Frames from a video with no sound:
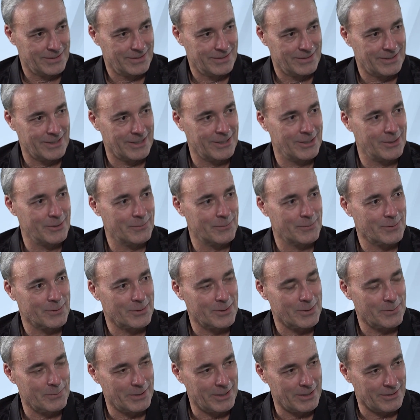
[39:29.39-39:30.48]
Thank you for
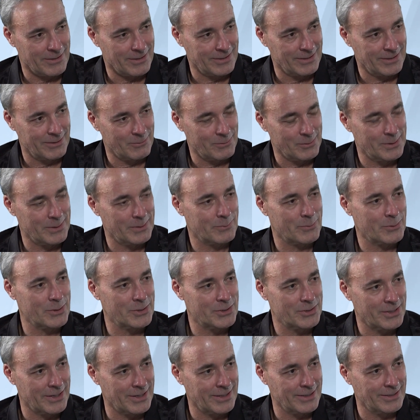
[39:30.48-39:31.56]
coming on. I really
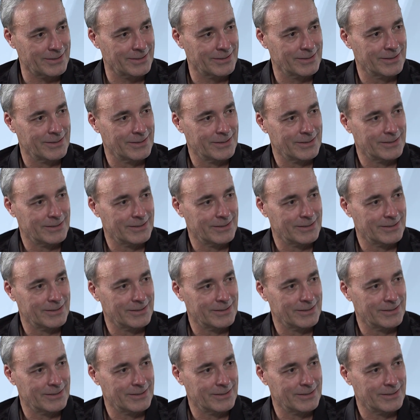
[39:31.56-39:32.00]
appreciate it,